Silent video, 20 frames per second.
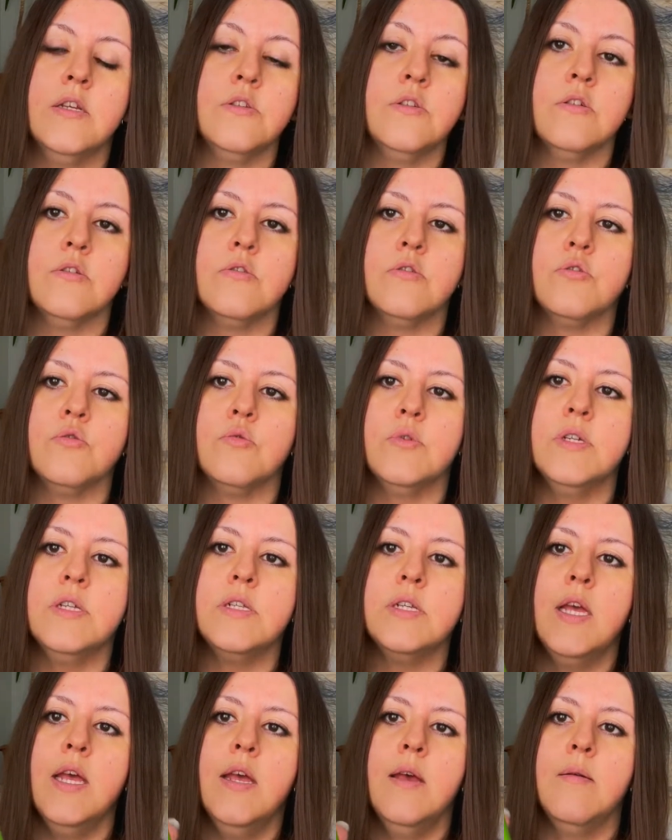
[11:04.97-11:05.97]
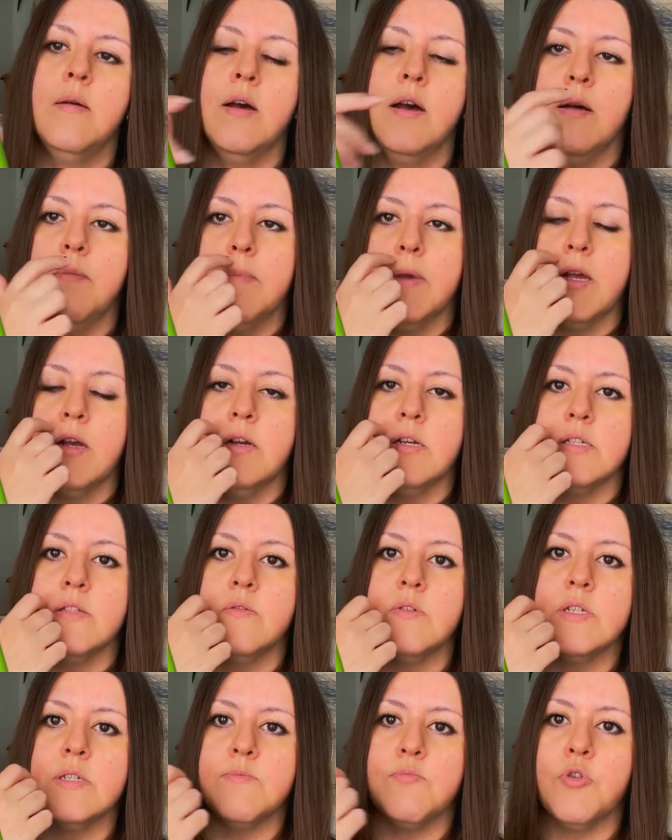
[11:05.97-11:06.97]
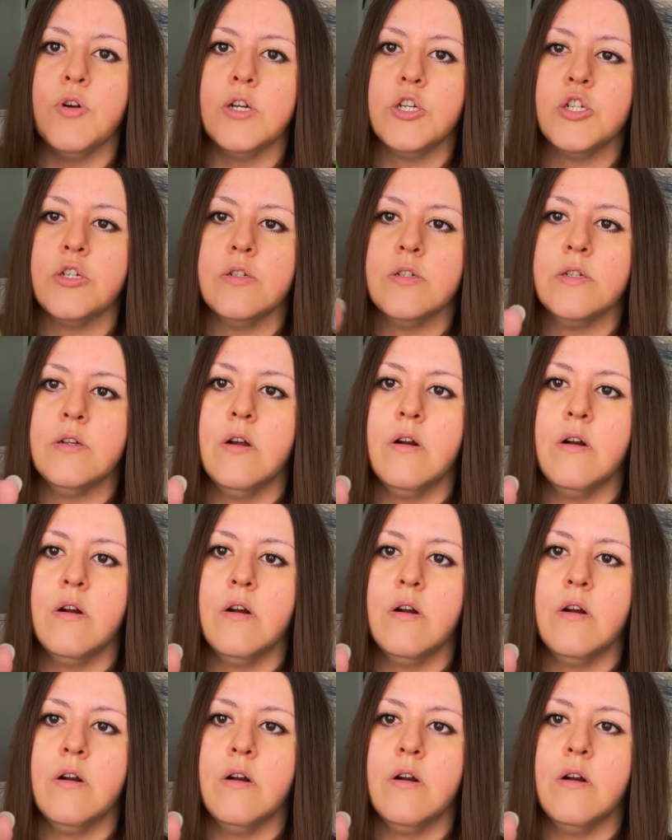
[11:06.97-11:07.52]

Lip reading: Don't do it because these brushes